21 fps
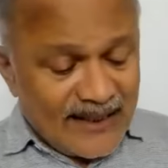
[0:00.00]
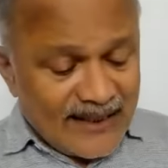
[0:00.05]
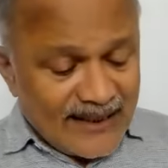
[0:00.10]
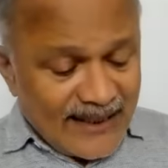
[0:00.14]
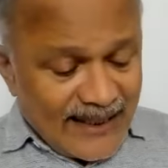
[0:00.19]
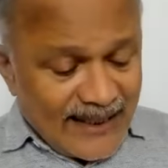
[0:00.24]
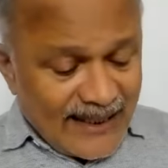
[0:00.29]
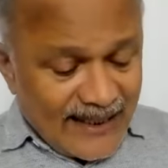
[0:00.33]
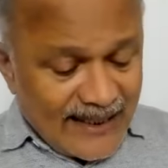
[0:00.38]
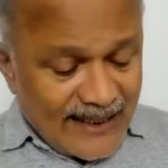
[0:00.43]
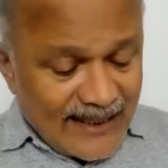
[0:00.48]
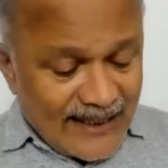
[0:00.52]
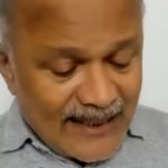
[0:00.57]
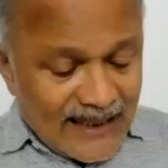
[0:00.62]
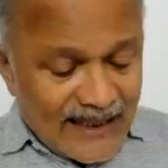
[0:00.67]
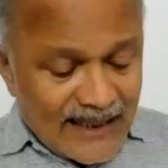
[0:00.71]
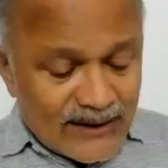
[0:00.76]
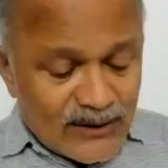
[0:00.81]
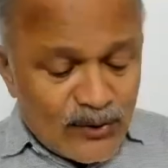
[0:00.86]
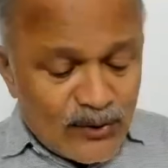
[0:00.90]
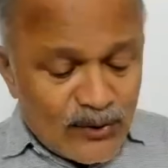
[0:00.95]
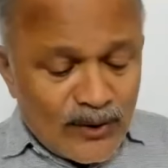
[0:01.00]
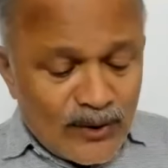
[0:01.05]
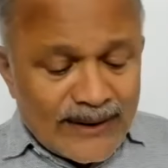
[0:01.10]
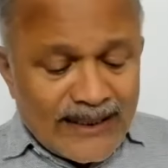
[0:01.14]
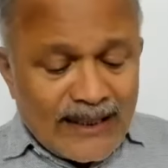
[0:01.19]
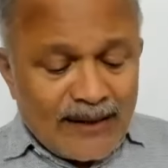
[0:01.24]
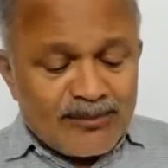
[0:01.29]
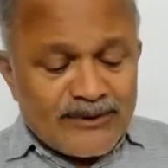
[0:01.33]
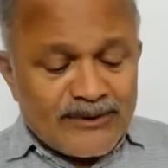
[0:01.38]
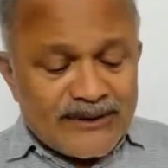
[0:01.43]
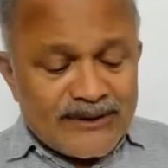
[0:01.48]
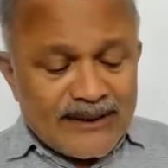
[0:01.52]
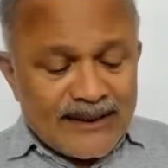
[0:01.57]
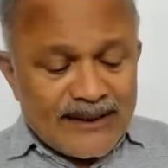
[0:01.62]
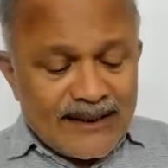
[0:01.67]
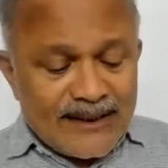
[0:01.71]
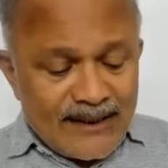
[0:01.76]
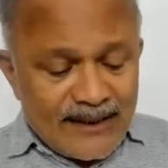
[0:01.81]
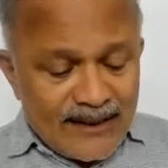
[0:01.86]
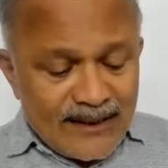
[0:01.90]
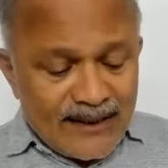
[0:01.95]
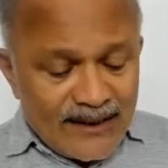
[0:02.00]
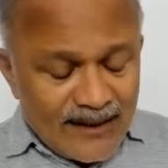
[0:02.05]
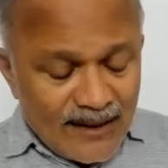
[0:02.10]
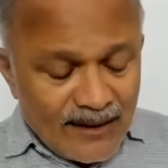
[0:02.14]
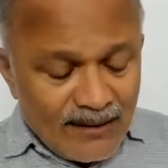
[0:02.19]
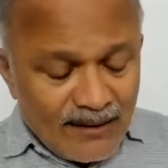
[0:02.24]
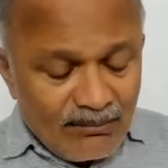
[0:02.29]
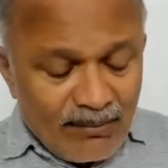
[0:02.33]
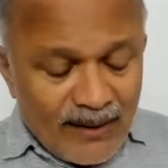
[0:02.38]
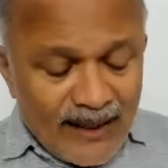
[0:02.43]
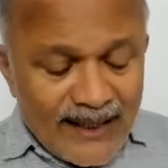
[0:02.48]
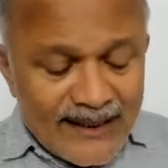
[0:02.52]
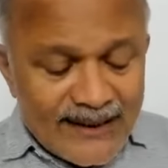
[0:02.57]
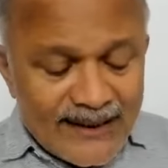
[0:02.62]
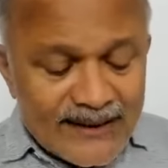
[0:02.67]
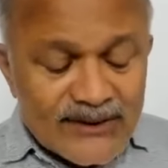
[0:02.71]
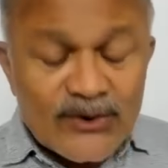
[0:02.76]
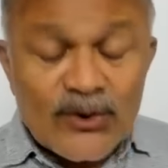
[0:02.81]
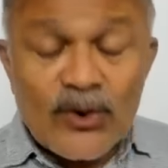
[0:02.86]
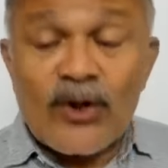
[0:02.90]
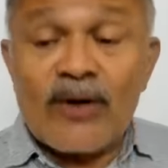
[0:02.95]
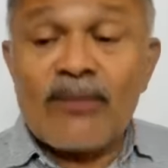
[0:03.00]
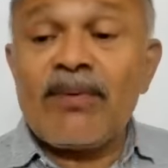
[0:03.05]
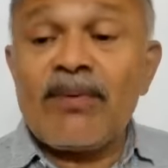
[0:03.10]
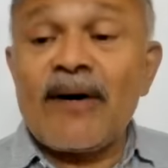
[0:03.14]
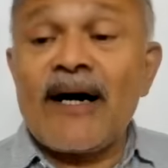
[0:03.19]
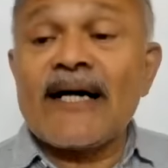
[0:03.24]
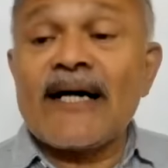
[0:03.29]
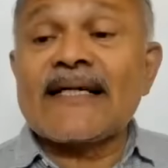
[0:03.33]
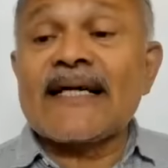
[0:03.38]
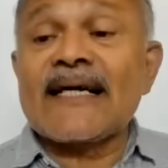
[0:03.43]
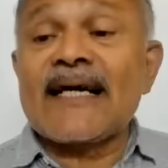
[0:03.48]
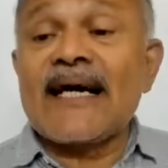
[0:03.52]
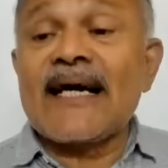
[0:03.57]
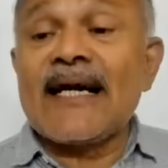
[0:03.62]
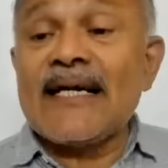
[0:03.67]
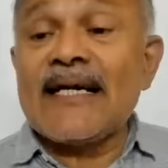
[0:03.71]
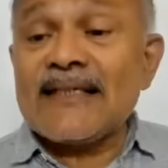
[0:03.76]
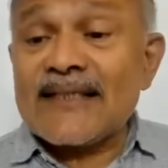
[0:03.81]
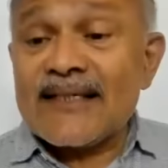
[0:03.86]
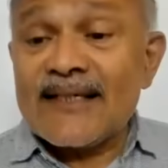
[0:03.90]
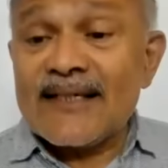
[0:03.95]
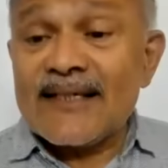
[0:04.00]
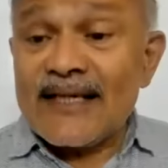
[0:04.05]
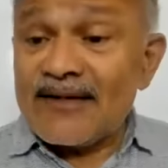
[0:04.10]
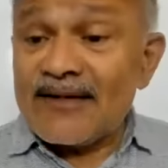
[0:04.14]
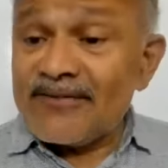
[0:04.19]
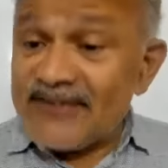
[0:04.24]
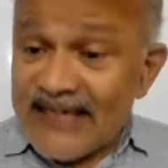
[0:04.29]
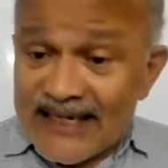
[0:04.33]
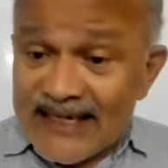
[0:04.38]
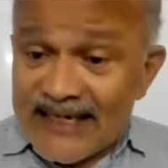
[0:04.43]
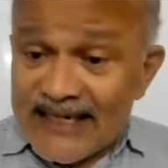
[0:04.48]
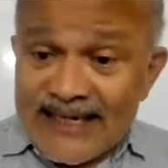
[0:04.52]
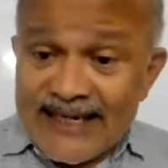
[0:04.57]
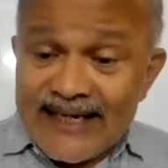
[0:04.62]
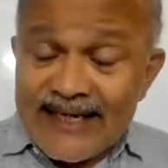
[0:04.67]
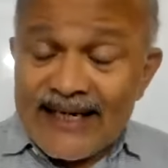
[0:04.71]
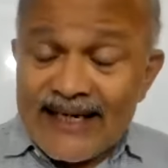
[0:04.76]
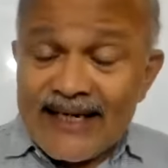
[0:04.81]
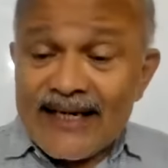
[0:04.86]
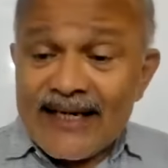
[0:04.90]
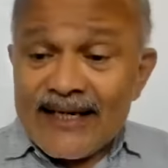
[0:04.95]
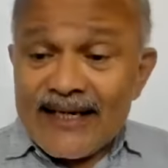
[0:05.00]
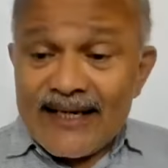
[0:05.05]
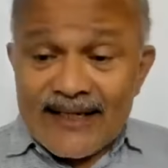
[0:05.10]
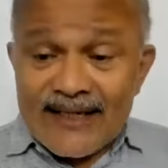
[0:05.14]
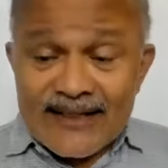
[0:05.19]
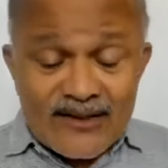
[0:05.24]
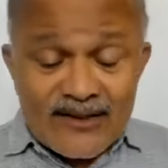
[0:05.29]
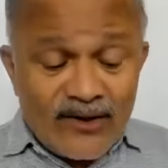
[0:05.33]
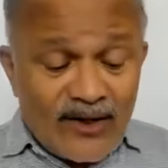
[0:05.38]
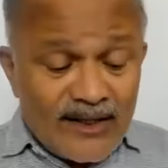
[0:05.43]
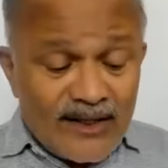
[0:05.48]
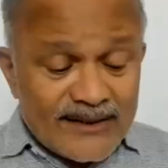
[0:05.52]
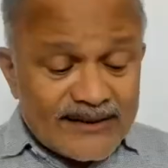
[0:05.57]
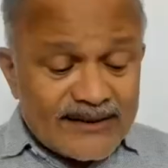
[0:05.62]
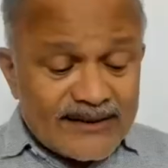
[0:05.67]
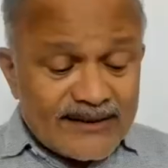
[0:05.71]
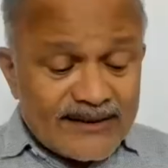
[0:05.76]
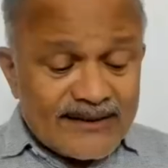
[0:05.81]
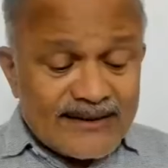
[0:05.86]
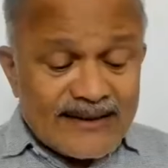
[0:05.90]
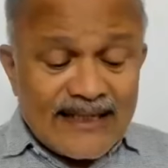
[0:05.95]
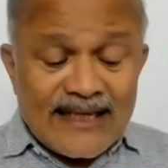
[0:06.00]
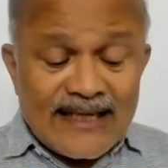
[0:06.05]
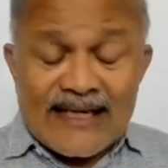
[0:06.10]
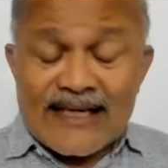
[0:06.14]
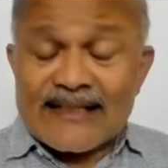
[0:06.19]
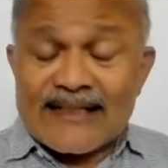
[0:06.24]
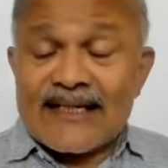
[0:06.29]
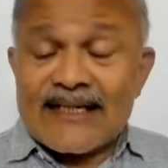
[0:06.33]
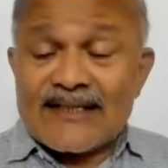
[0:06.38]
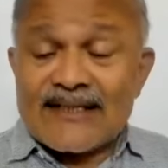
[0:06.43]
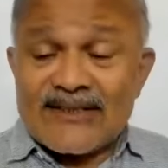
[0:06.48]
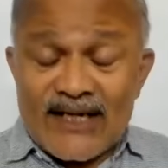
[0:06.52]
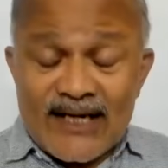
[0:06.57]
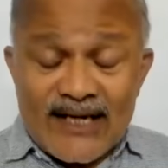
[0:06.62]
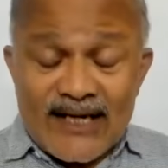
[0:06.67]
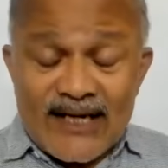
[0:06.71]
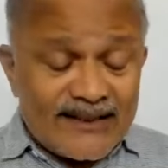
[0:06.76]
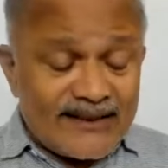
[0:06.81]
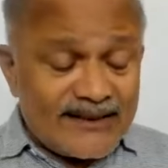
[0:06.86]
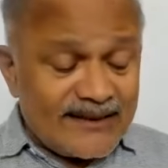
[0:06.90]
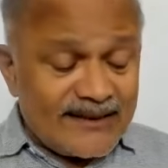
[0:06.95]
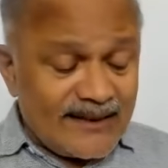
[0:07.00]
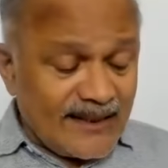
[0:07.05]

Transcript: A, electron capture by salt particles. Definitely it causes the electric charge.